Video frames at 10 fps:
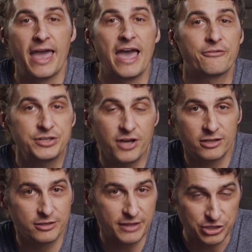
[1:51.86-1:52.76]
Every
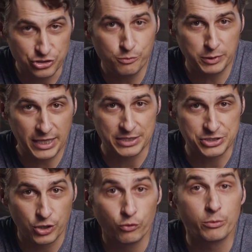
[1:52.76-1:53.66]
dollar that you
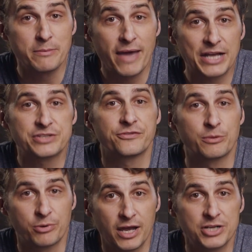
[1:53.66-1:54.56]
pledge will be matched for the
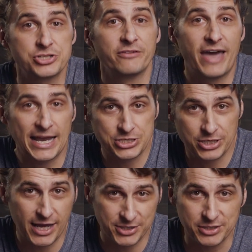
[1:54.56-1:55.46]
production of
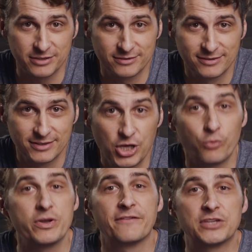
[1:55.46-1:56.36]
Action Action.
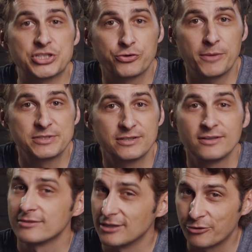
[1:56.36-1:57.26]
We have the script,
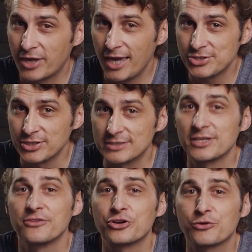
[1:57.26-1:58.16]
the locations,
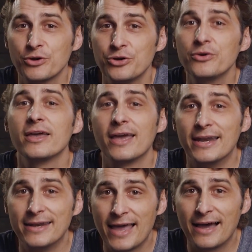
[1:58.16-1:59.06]
the crew,
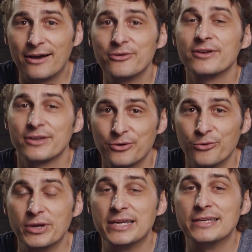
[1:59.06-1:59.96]
and now
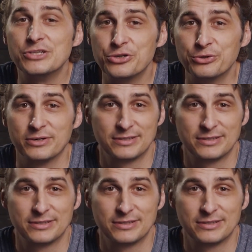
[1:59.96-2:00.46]
we need you.